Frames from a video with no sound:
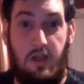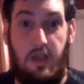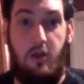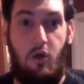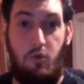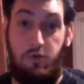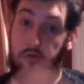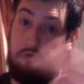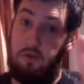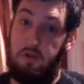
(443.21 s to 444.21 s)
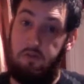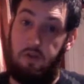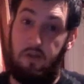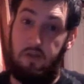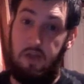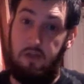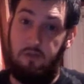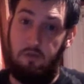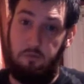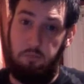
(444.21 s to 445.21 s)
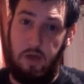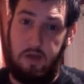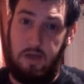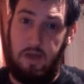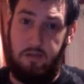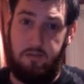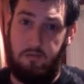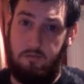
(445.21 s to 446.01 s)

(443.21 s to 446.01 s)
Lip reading: And don't forget to check out the Gadget Gurus podcast.